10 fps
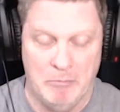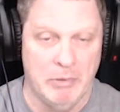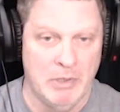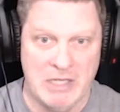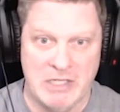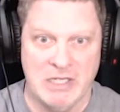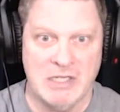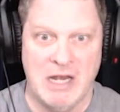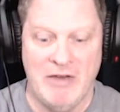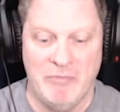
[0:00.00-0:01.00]
plus
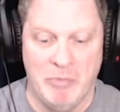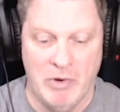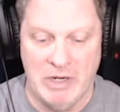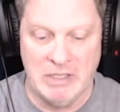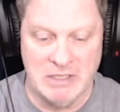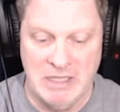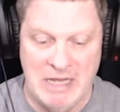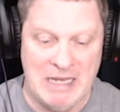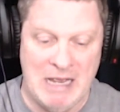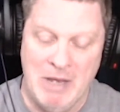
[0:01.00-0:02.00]
6.5 points in
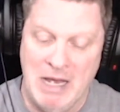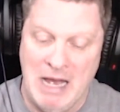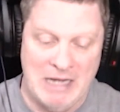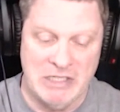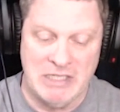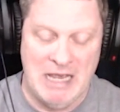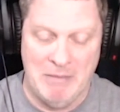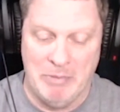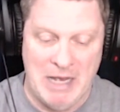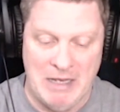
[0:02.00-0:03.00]
that game. I just
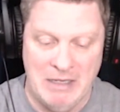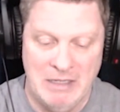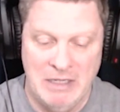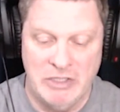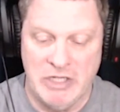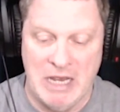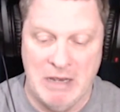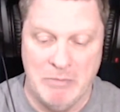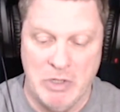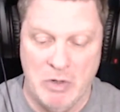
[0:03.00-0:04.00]
can't bet
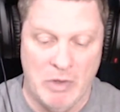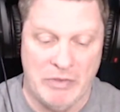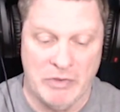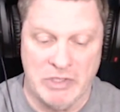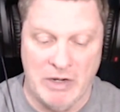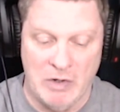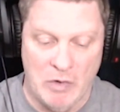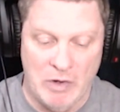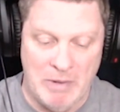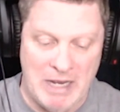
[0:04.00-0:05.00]
JMU without their starting
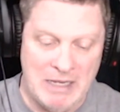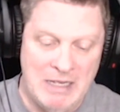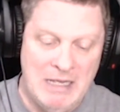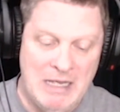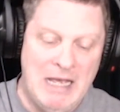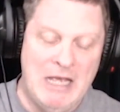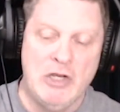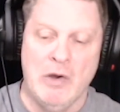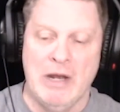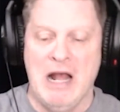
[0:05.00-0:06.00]
quarterback. And
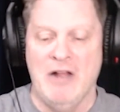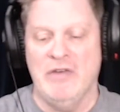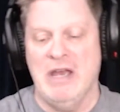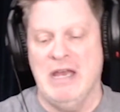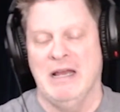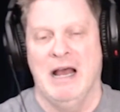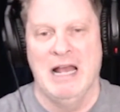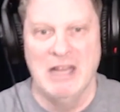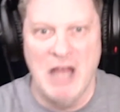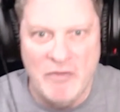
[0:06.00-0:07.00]
UNLV, I
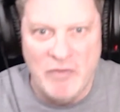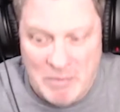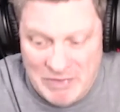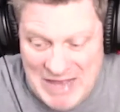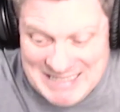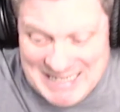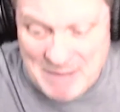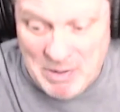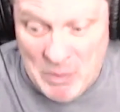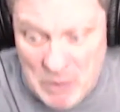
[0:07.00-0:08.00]
love them. That's a
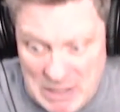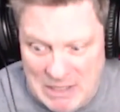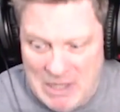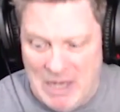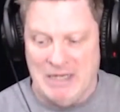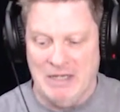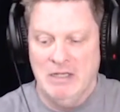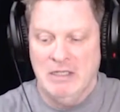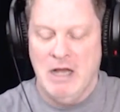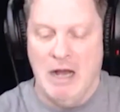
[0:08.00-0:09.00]
game I really like.
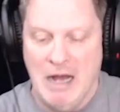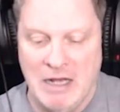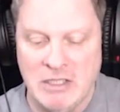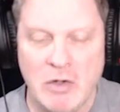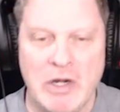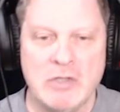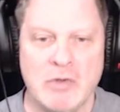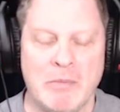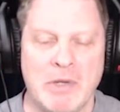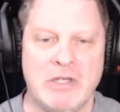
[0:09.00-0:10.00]
So here's what
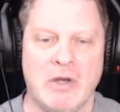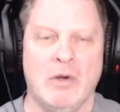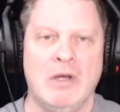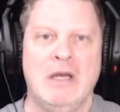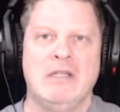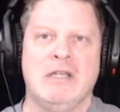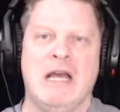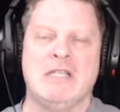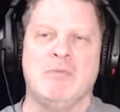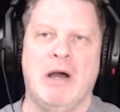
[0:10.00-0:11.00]
I'm going to do.
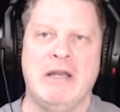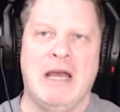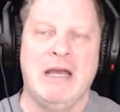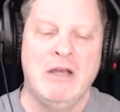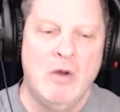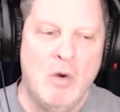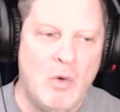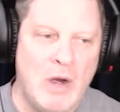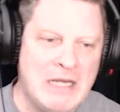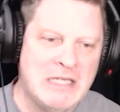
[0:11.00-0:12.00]
Today's Monday.
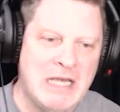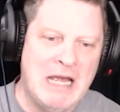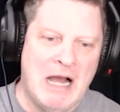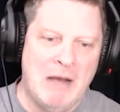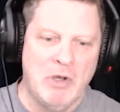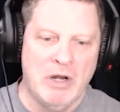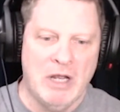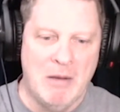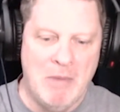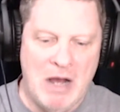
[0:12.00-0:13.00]
Wednesday, I'm going to
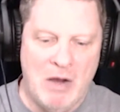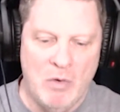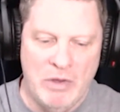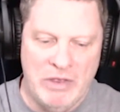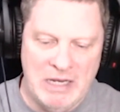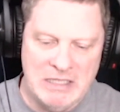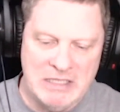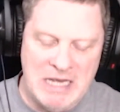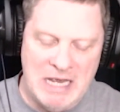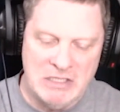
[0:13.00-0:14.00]
come out with an
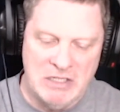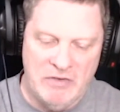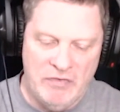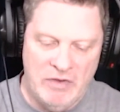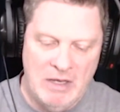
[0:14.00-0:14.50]
extensive,